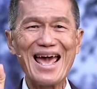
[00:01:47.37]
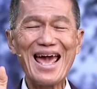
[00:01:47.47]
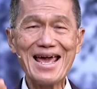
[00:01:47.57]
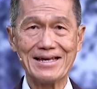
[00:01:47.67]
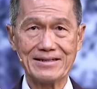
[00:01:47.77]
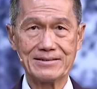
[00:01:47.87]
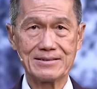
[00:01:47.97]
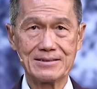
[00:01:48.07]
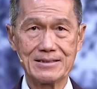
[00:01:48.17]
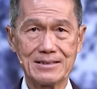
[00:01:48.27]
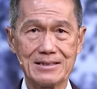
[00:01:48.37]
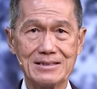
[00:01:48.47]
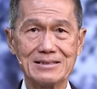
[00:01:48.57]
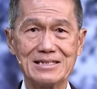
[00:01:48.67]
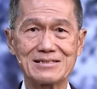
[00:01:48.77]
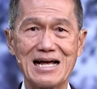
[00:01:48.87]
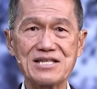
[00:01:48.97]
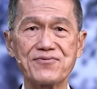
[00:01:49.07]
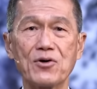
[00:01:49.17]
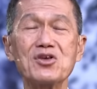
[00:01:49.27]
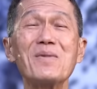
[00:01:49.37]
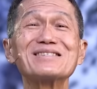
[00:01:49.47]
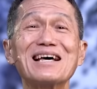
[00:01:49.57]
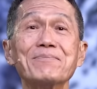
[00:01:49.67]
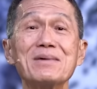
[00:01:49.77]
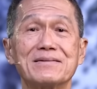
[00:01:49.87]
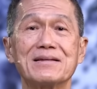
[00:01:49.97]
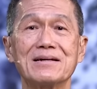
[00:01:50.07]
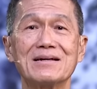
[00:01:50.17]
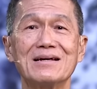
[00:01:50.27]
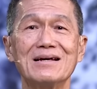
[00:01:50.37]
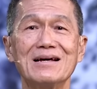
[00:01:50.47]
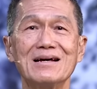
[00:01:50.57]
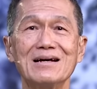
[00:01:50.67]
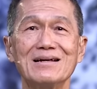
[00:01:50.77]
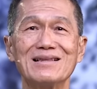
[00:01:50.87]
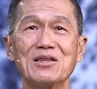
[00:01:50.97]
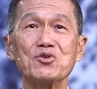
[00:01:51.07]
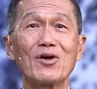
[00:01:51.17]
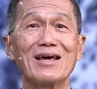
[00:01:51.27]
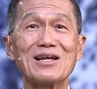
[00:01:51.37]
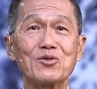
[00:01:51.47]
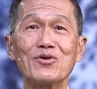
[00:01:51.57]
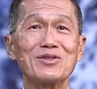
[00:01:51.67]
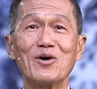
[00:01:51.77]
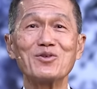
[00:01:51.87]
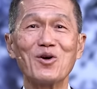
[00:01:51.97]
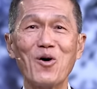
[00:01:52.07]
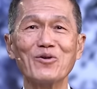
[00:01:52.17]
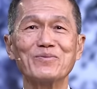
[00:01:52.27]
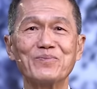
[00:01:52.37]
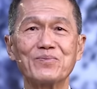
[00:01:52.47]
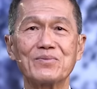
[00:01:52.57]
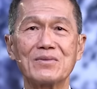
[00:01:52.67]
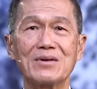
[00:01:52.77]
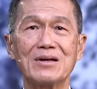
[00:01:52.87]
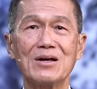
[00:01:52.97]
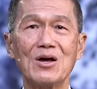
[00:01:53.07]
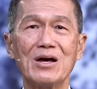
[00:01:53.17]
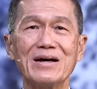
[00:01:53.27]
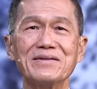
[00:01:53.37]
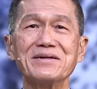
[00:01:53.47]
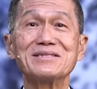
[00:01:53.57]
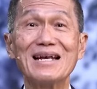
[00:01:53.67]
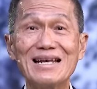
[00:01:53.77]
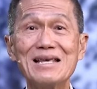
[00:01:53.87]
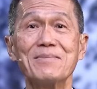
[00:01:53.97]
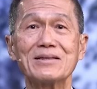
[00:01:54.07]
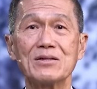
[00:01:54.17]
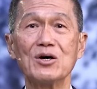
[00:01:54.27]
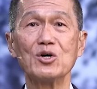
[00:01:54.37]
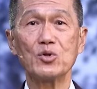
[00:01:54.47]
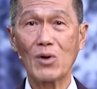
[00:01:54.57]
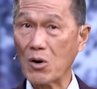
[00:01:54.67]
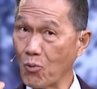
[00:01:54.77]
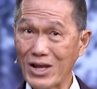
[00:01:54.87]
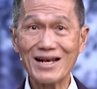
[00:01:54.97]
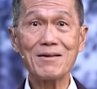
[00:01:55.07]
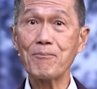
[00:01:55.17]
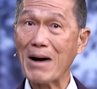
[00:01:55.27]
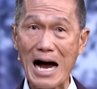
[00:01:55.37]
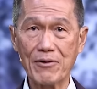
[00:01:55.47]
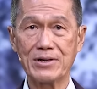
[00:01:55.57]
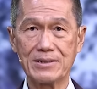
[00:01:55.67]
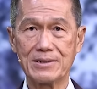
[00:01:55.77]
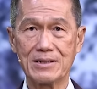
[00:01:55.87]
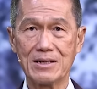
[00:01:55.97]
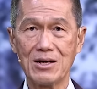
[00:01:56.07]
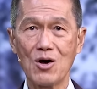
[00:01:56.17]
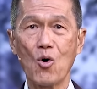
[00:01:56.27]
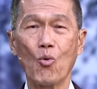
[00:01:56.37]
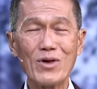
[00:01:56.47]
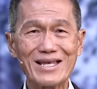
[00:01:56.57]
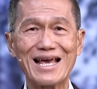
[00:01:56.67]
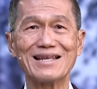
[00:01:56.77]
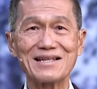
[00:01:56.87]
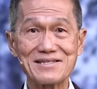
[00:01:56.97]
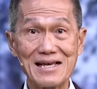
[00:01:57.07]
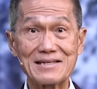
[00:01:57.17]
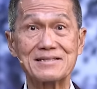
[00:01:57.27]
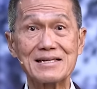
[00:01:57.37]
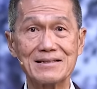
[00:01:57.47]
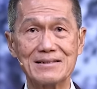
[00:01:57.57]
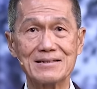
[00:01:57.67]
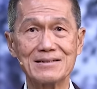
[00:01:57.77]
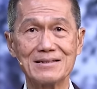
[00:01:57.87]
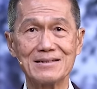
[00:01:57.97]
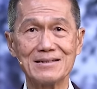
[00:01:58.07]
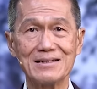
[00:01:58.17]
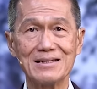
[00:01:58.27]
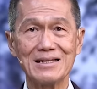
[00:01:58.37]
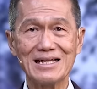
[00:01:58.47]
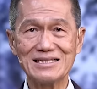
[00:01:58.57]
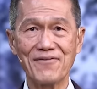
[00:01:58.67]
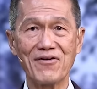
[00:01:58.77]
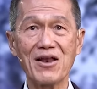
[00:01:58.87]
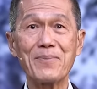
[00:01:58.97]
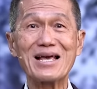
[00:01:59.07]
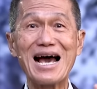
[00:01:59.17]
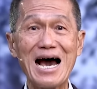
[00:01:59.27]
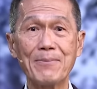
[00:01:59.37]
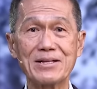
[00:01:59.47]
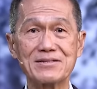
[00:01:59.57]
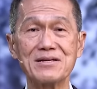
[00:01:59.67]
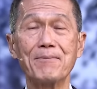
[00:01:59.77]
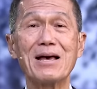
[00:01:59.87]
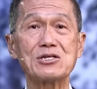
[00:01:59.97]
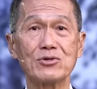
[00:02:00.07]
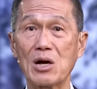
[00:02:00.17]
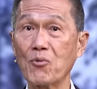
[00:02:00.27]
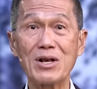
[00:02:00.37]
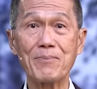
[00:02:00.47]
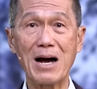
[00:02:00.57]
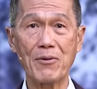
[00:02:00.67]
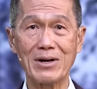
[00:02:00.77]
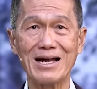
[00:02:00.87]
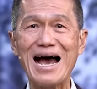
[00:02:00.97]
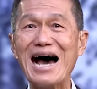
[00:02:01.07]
A stands for you must admit that you cannot do it on your own. There's a limit to our willpower. We cannot succeed in developing habits based on our willpower.